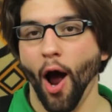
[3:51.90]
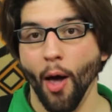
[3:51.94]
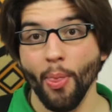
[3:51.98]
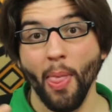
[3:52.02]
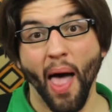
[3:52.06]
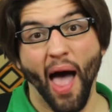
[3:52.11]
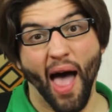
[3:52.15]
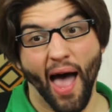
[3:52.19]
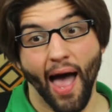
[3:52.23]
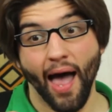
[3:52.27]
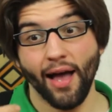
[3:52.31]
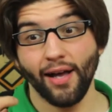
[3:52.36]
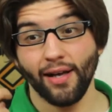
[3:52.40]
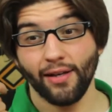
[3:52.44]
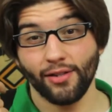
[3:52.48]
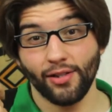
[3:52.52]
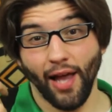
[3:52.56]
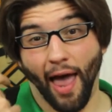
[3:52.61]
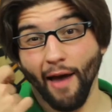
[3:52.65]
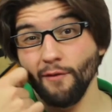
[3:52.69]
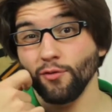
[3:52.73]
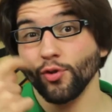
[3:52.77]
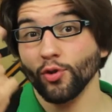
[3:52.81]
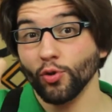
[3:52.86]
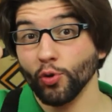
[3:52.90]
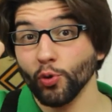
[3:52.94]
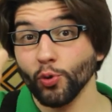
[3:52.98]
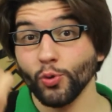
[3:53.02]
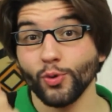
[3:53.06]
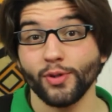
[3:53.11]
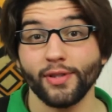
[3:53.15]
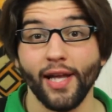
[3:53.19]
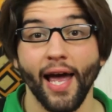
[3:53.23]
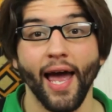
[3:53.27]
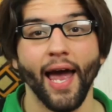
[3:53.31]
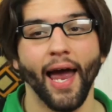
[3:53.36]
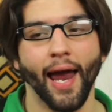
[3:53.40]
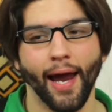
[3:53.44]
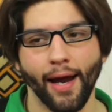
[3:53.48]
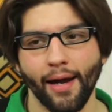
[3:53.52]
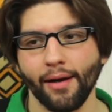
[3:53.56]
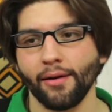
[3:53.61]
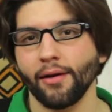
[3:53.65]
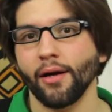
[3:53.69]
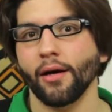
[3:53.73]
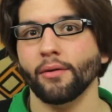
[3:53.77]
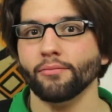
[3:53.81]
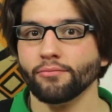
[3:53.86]
I'm proud that every Tuesday I've
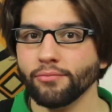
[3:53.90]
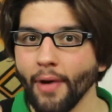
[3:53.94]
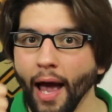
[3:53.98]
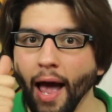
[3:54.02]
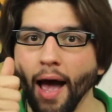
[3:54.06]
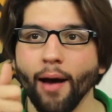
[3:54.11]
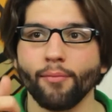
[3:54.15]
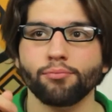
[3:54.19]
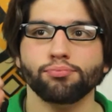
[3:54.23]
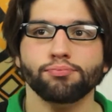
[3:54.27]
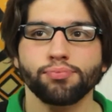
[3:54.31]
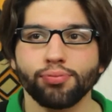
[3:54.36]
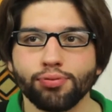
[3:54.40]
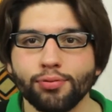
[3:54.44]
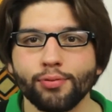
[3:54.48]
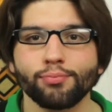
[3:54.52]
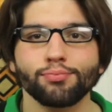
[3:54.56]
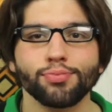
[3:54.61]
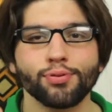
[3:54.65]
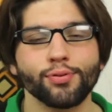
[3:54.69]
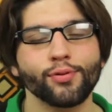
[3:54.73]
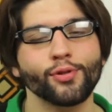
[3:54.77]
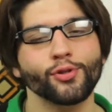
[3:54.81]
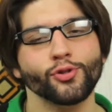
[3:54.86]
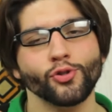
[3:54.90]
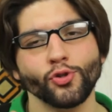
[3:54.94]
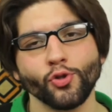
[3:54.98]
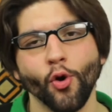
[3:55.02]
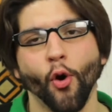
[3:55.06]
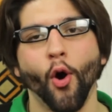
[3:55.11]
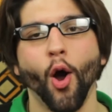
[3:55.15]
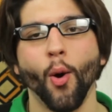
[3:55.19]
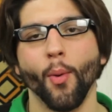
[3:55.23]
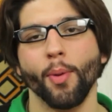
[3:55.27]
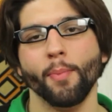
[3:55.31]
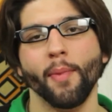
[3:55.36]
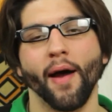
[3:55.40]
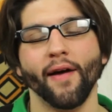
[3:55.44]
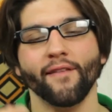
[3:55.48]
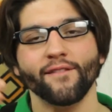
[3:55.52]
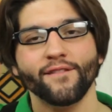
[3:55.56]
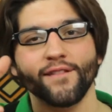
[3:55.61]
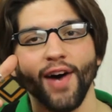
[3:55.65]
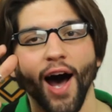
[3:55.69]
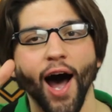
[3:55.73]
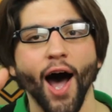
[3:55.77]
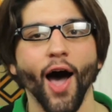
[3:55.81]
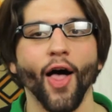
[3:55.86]
uploaded a little story with my father and
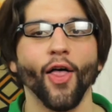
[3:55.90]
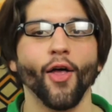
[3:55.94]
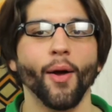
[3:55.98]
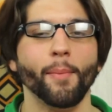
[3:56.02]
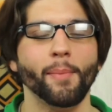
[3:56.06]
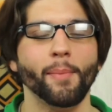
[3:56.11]
myself.